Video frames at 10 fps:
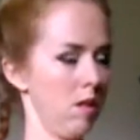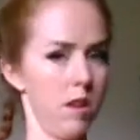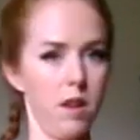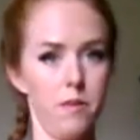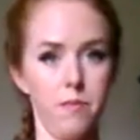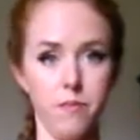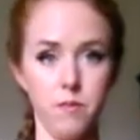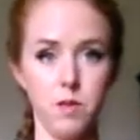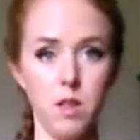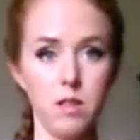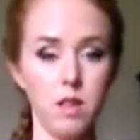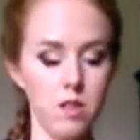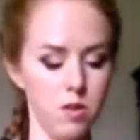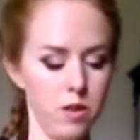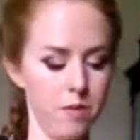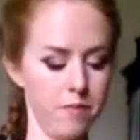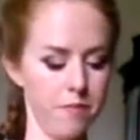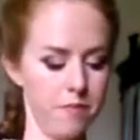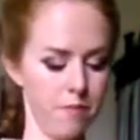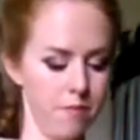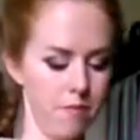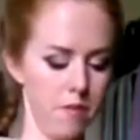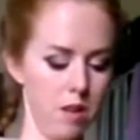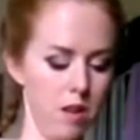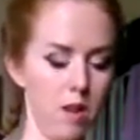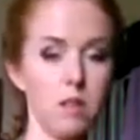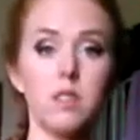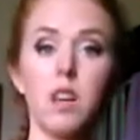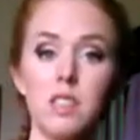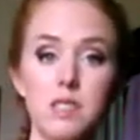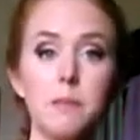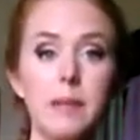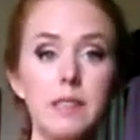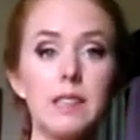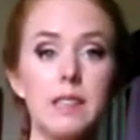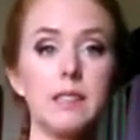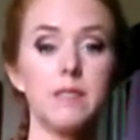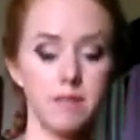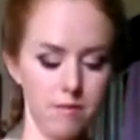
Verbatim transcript: Okay, so that's how you do it. called a Spindolyn.